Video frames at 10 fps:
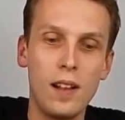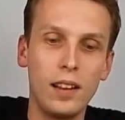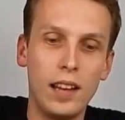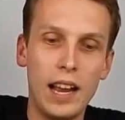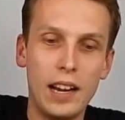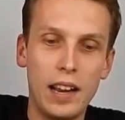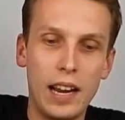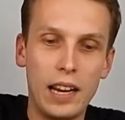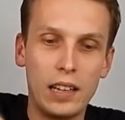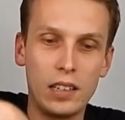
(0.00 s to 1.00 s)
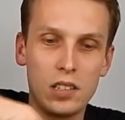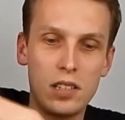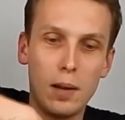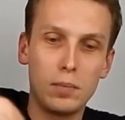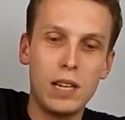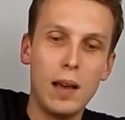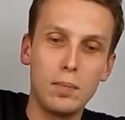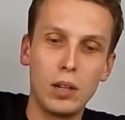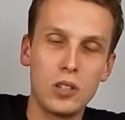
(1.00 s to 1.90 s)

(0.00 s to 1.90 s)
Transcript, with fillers: later in September.